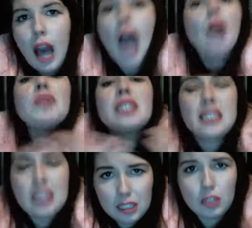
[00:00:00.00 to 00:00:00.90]
I was
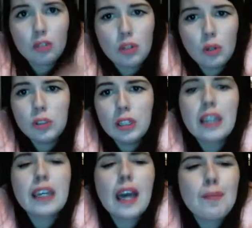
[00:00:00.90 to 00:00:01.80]
6 years old.
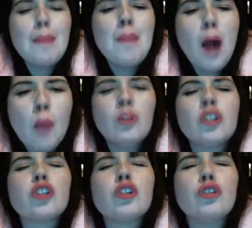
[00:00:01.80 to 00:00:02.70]
Again, my mom
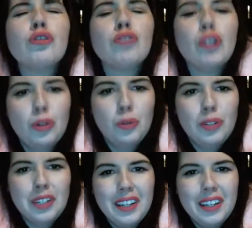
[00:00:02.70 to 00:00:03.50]
was screwed.